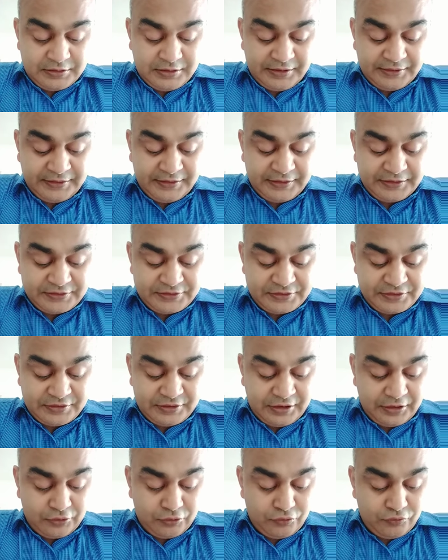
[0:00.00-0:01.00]
I think it's
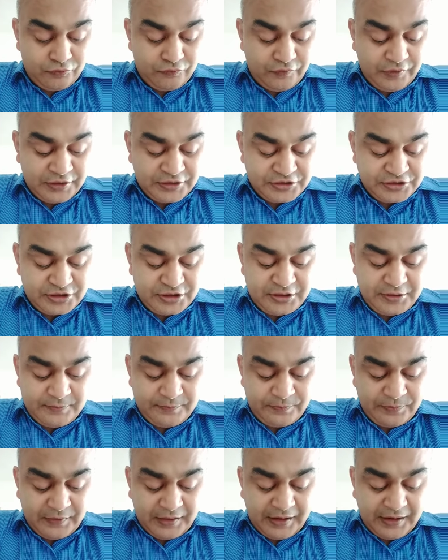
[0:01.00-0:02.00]
Raghuvansha
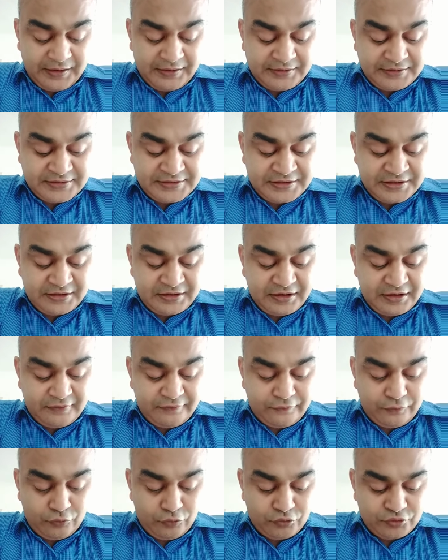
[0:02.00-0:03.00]
and circa
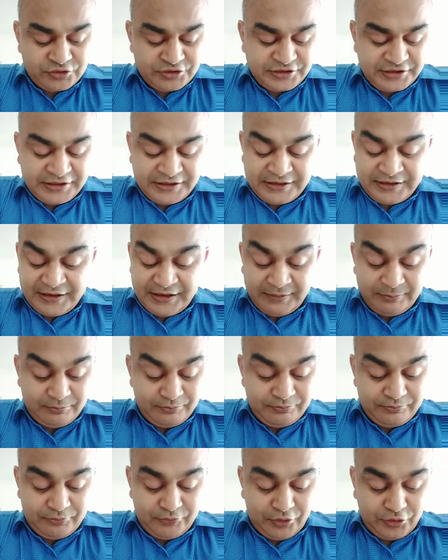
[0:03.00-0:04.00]
4 CE.
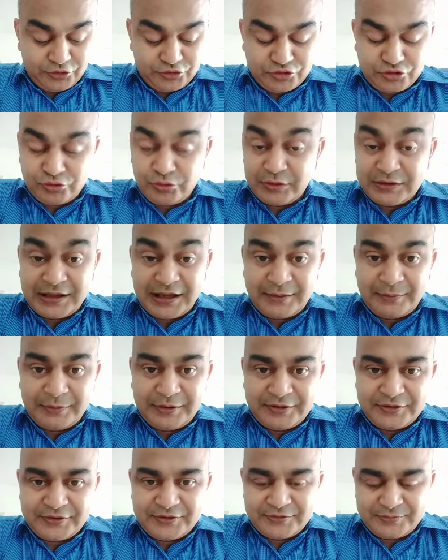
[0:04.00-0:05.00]
I'm not sure what that
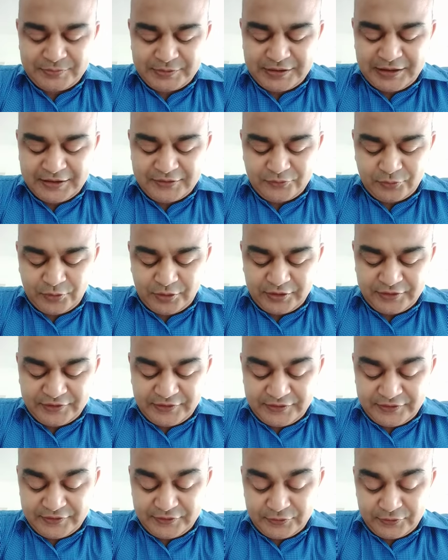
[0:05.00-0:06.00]
means, but that's what it
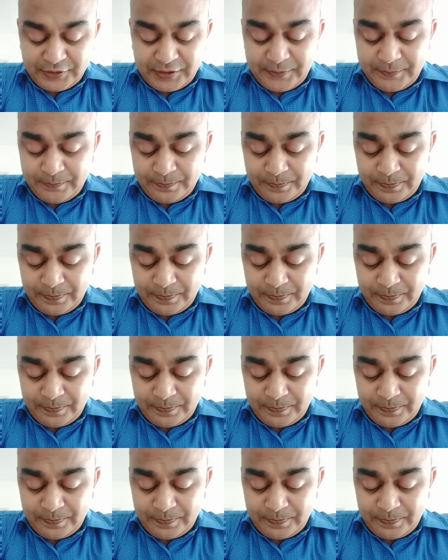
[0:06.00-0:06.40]
says. Okay.